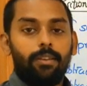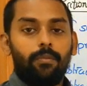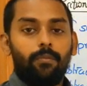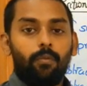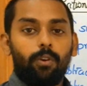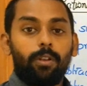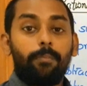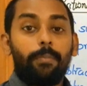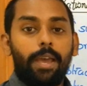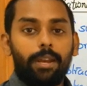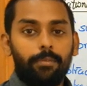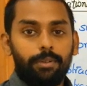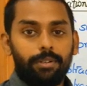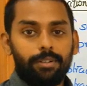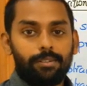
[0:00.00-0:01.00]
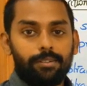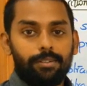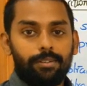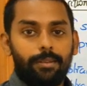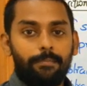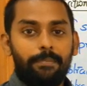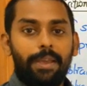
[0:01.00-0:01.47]
What are
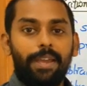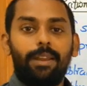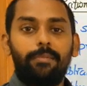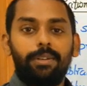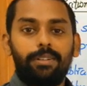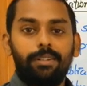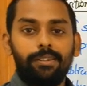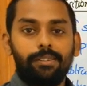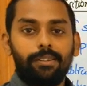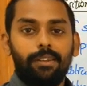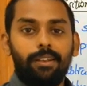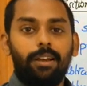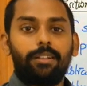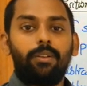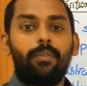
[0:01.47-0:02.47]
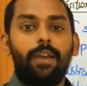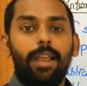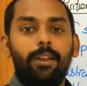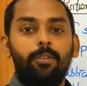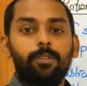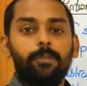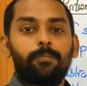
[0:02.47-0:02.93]
parameters? Parameters are the
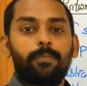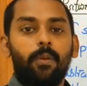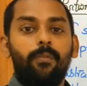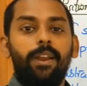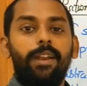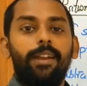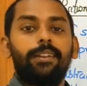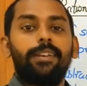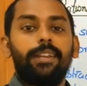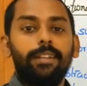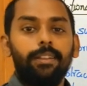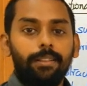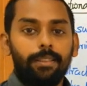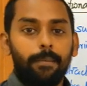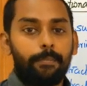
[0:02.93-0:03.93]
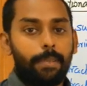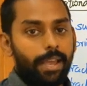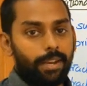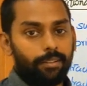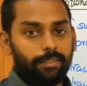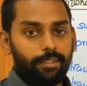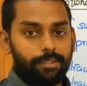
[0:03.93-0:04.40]
values provided in the
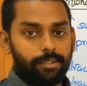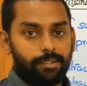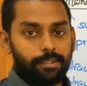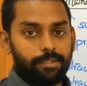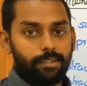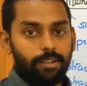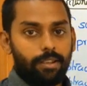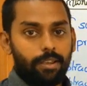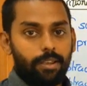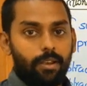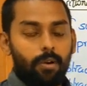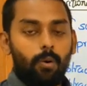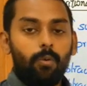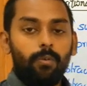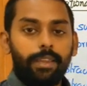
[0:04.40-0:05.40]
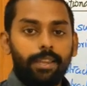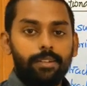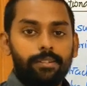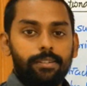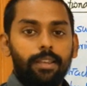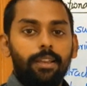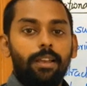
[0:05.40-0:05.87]
parenthesis, or we
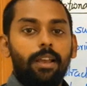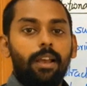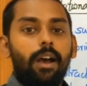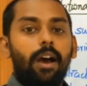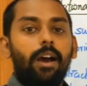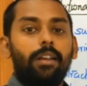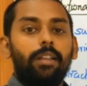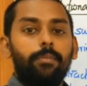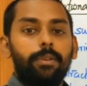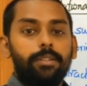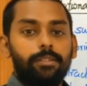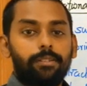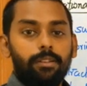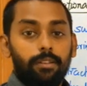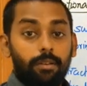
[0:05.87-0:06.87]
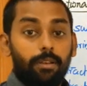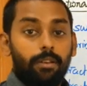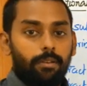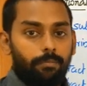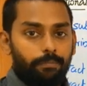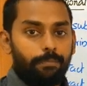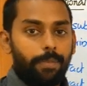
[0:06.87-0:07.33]
can say arguments.
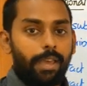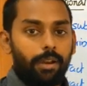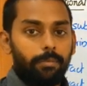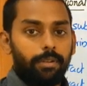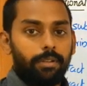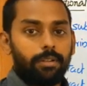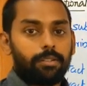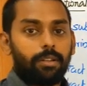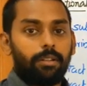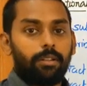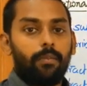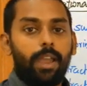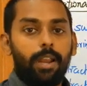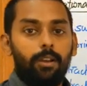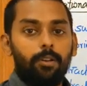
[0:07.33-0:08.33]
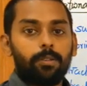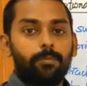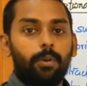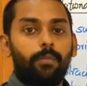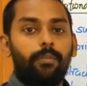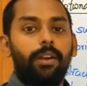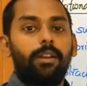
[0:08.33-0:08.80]
Parameters are the values
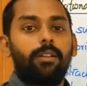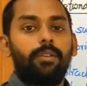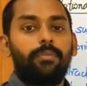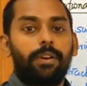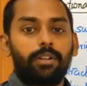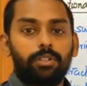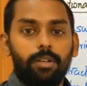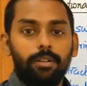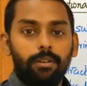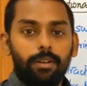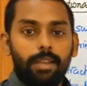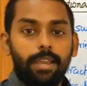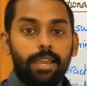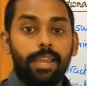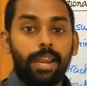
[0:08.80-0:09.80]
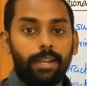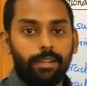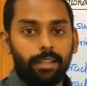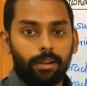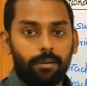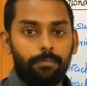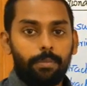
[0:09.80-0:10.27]
provided in the function
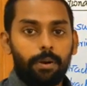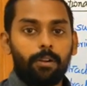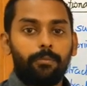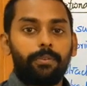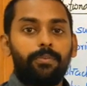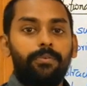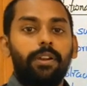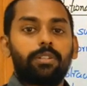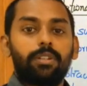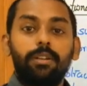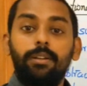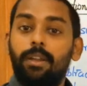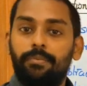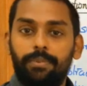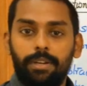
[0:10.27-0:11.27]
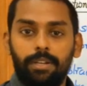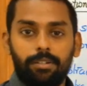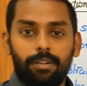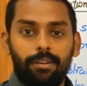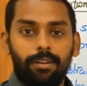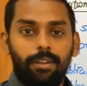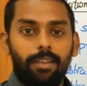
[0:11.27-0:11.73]
header part of the function
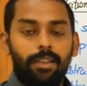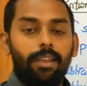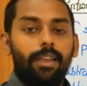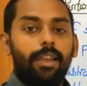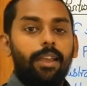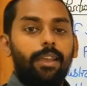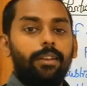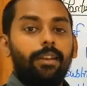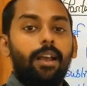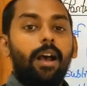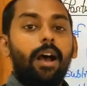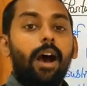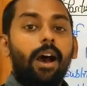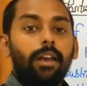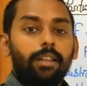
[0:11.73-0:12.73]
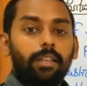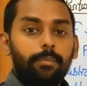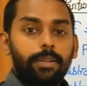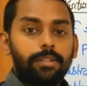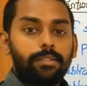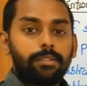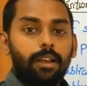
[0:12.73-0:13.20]
definition, and
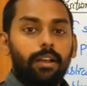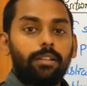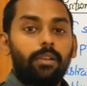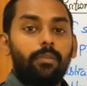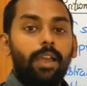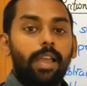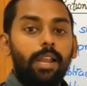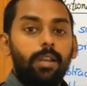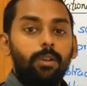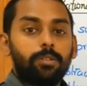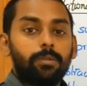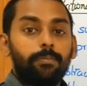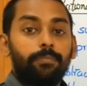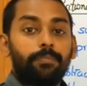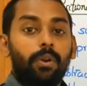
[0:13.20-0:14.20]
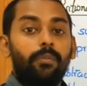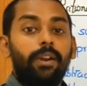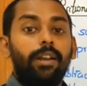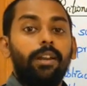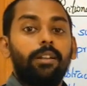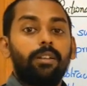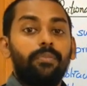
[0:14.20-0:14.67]
arguments are the values
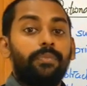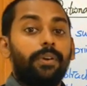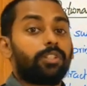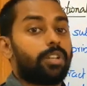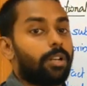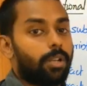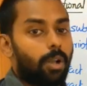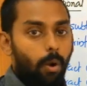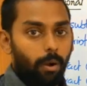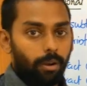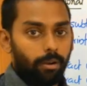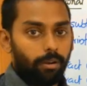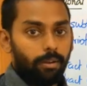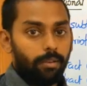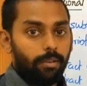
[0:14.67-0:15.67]
provided in the function call.